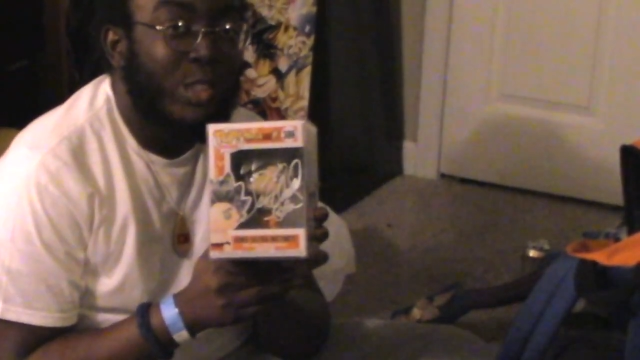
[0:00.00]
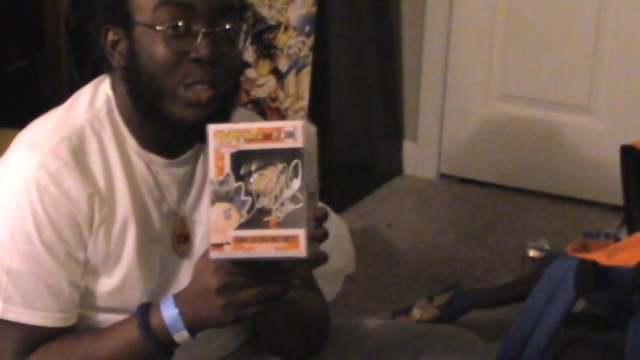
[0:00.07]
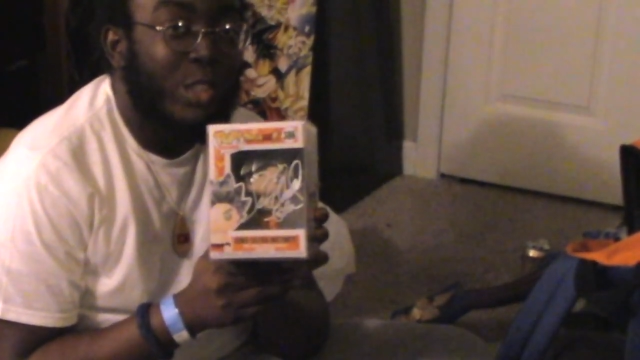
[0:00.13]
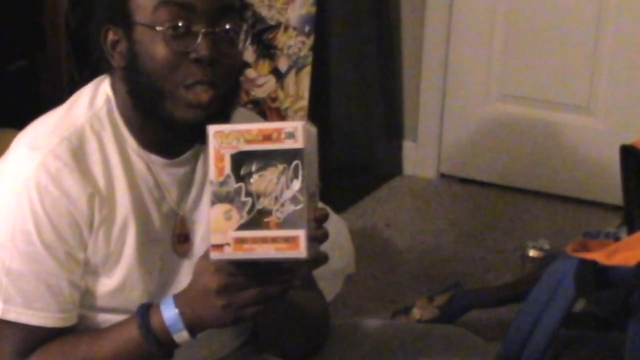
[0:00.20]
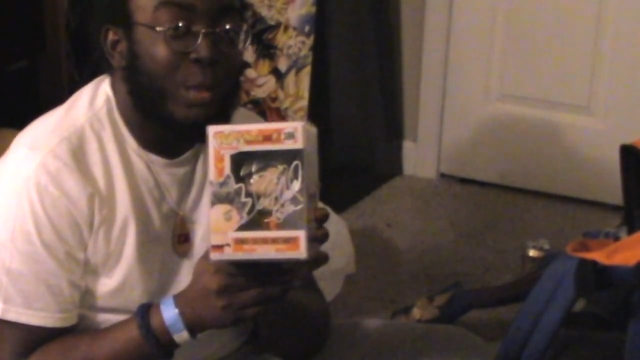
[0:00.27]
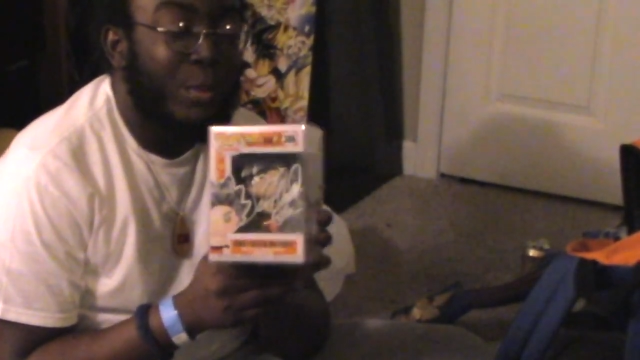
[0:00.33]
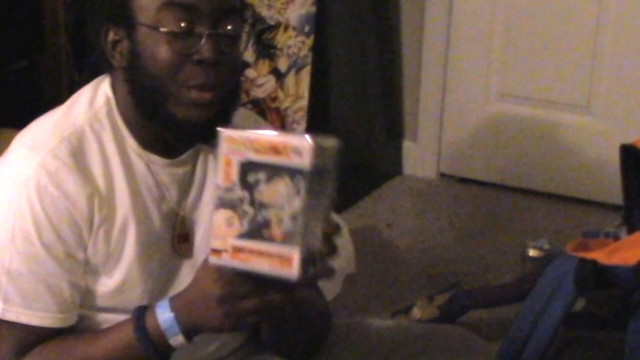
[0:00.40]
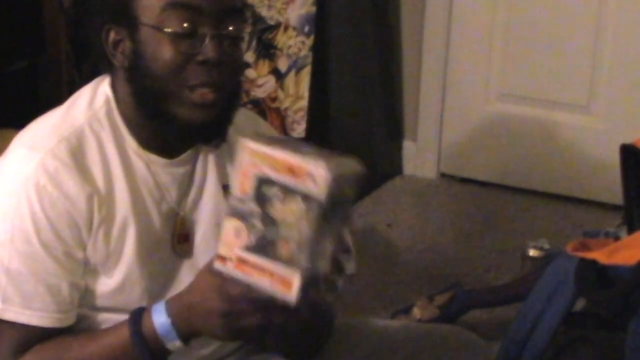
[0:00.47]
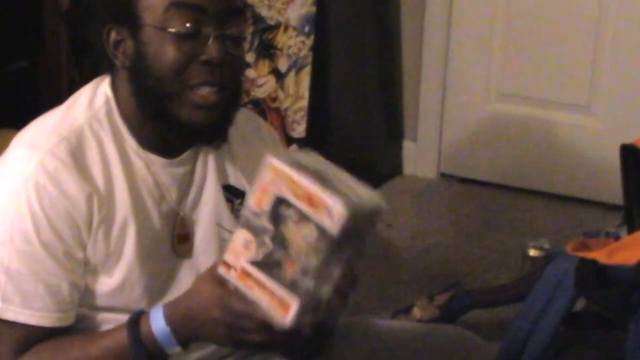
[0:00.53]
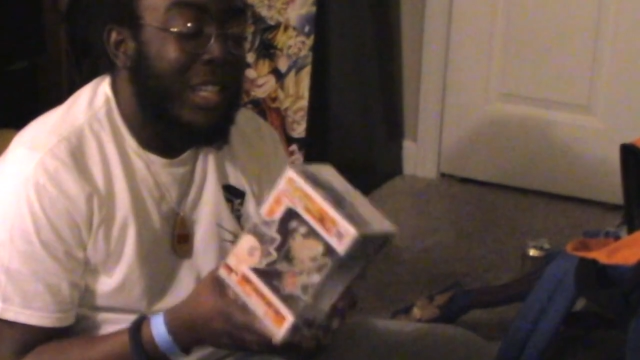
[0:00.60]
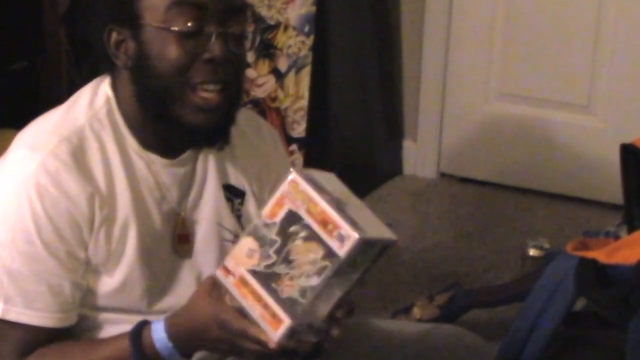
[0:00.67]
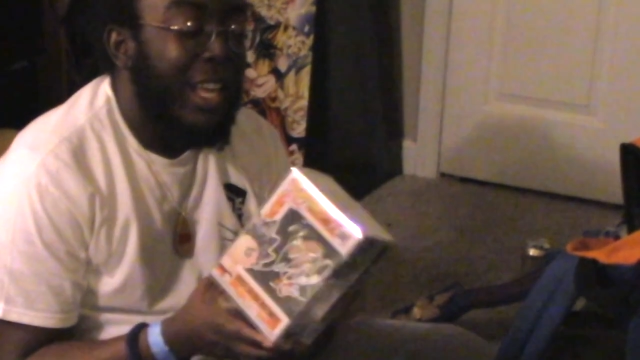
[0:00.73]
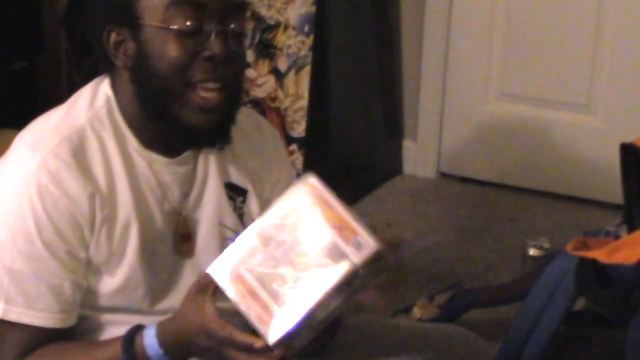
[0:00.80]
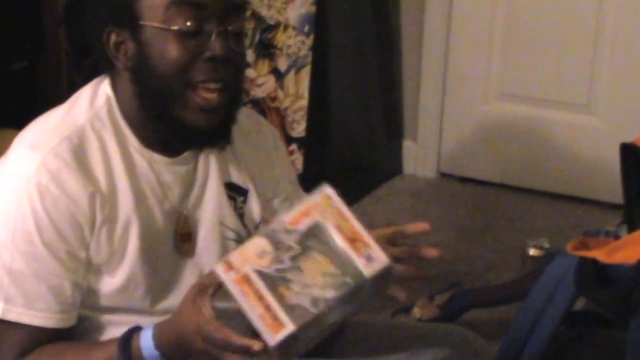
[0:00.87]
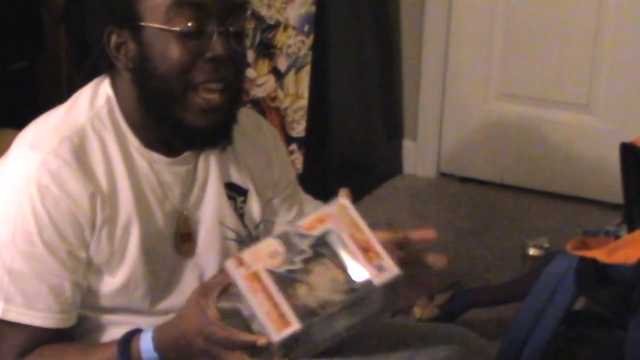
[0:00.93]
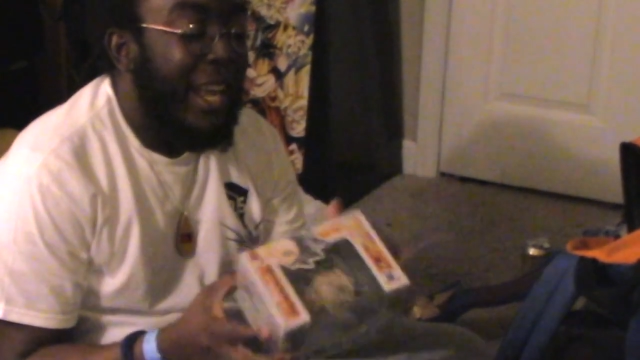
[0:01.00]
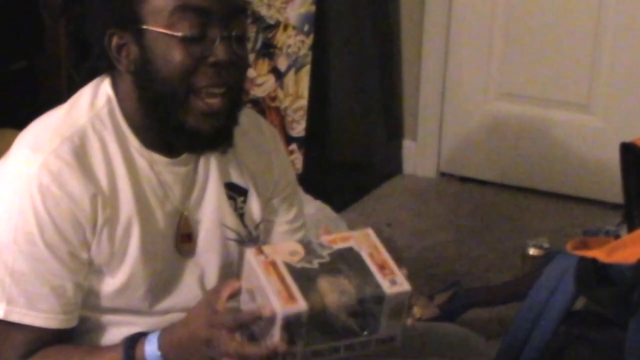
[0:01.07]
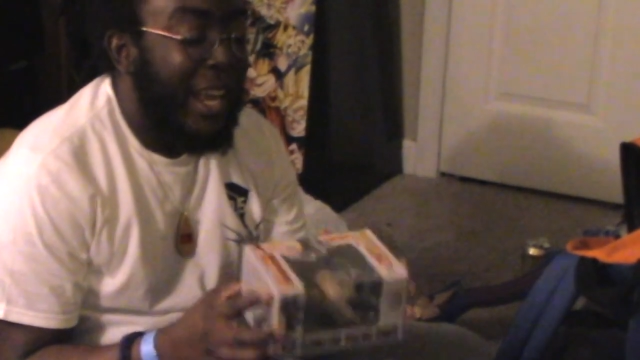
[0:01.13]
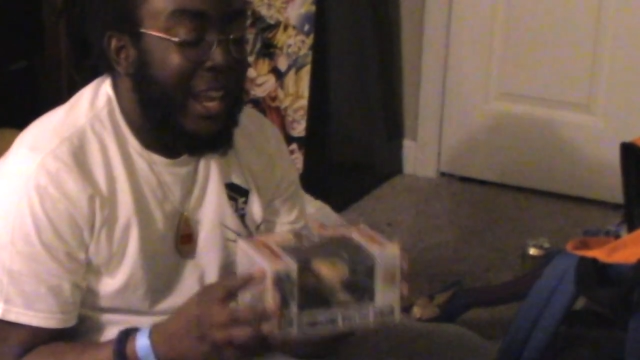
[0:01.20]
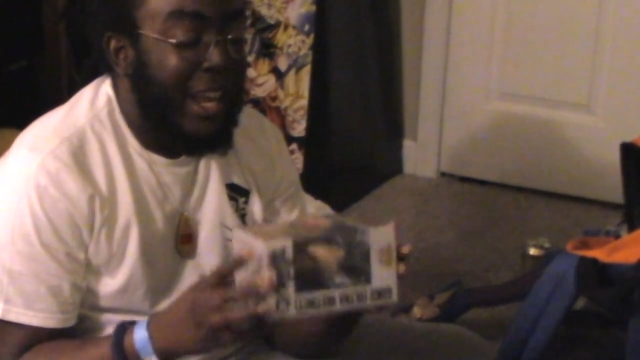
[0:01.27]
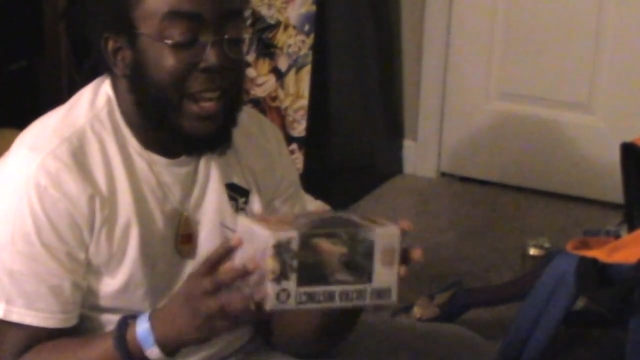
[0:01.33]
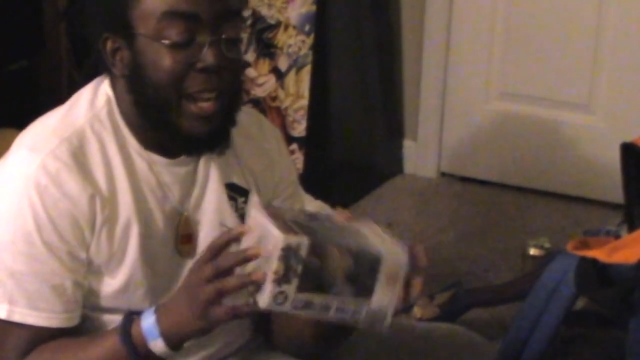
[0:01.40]
sharpie.
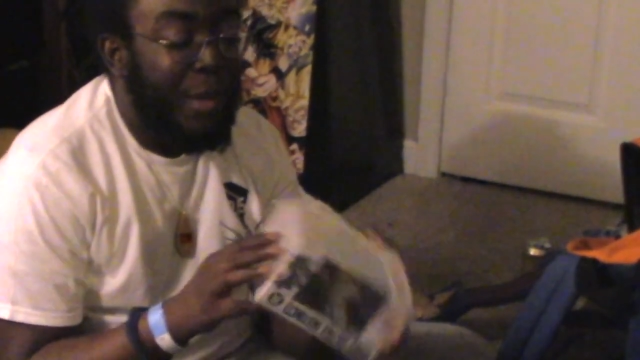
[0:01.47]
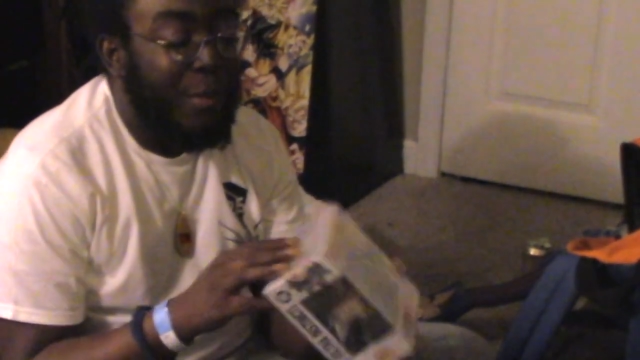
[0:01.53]
And I